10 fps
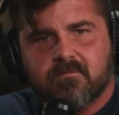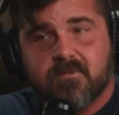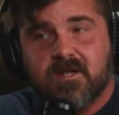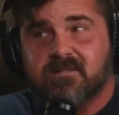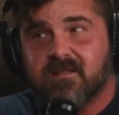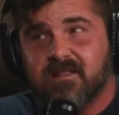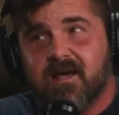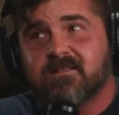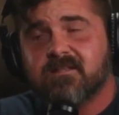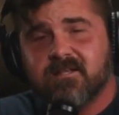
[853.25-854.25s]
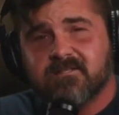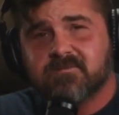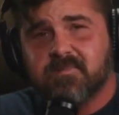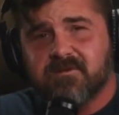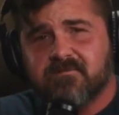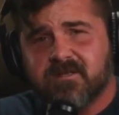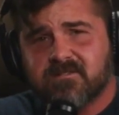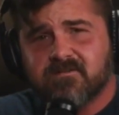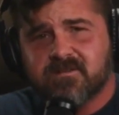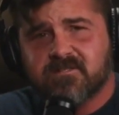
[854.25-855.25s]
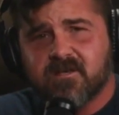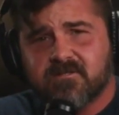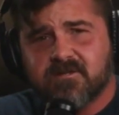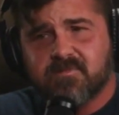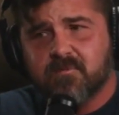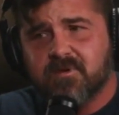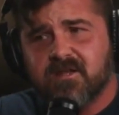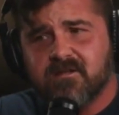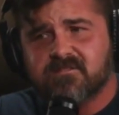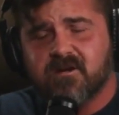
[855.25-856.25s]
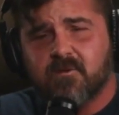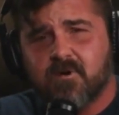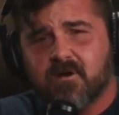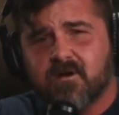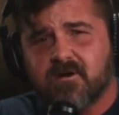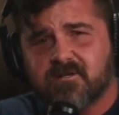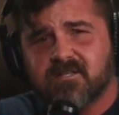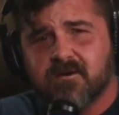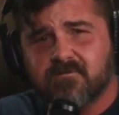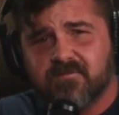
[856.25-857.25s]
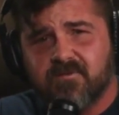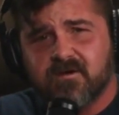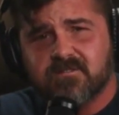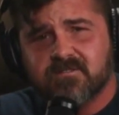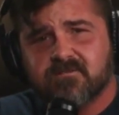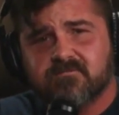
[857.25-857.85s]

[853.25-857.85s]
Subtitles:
There's a lot that needs to be fixed in this country, but we need to start working on ourselves first.